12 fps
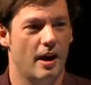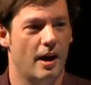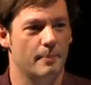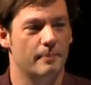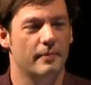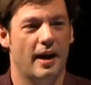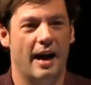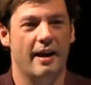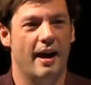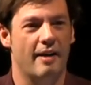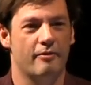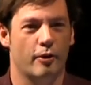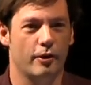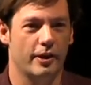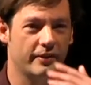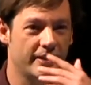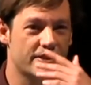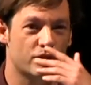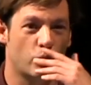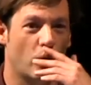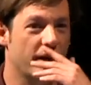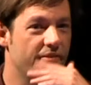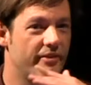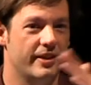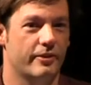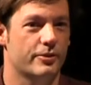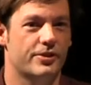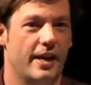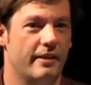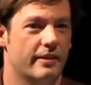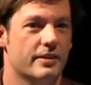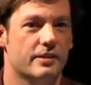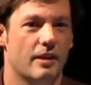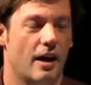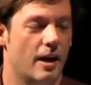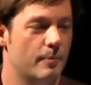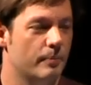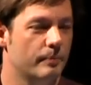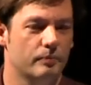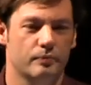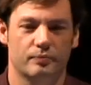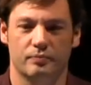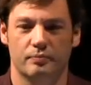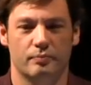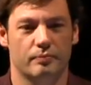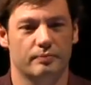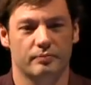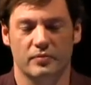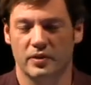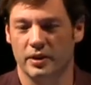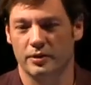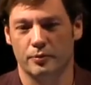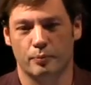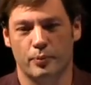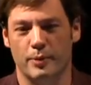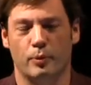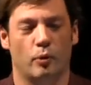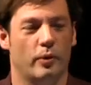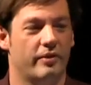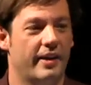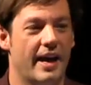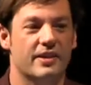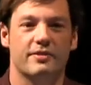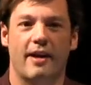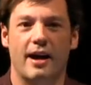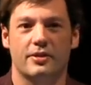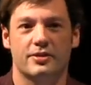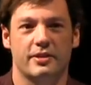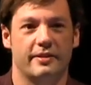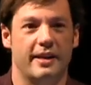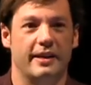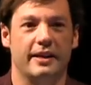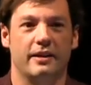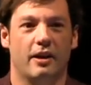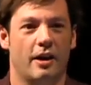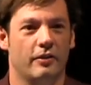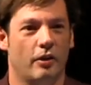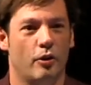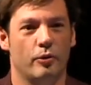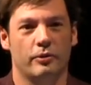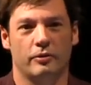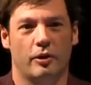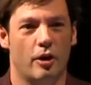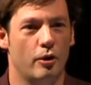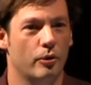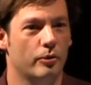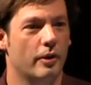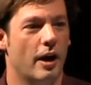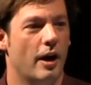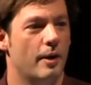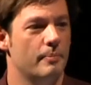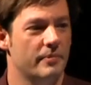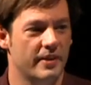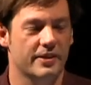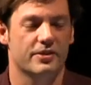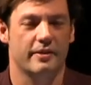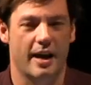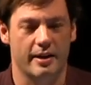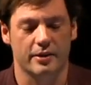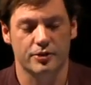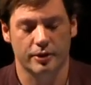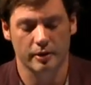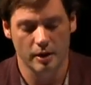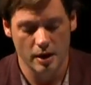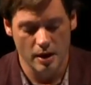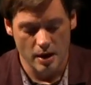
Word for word: Um, I, have heard at least 20 vendors say this. Um, people with text files that they need to unload and load, um, things of that nature.